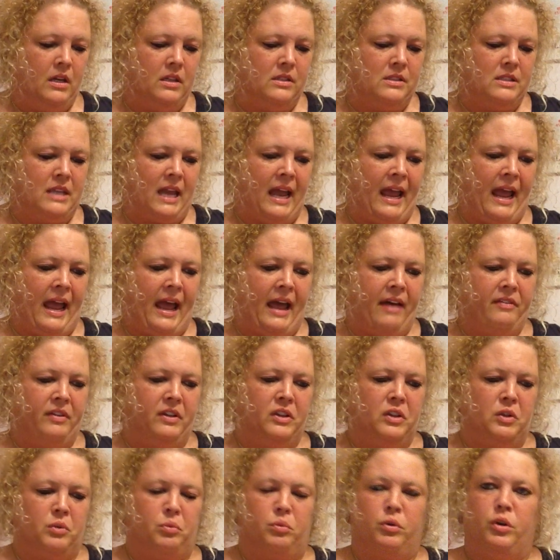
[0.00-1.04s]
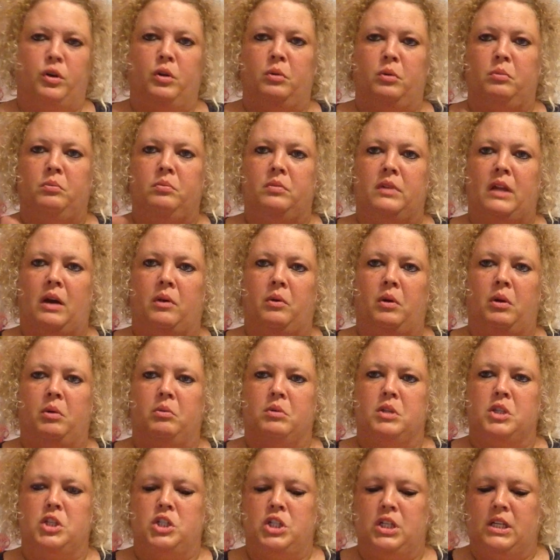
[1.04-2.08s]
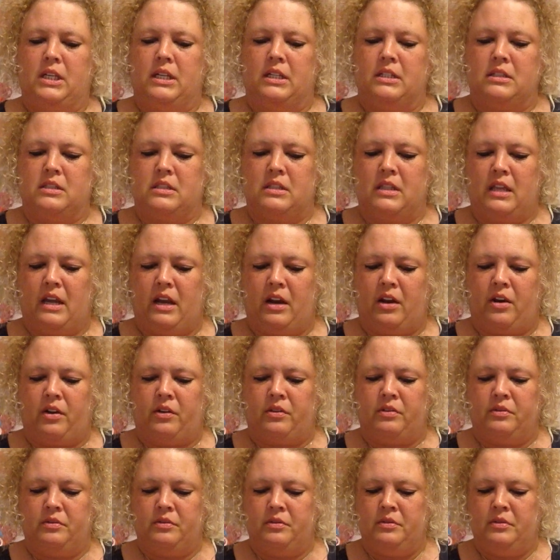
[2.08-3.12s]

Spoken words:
to have in the room. That way, when she gets there,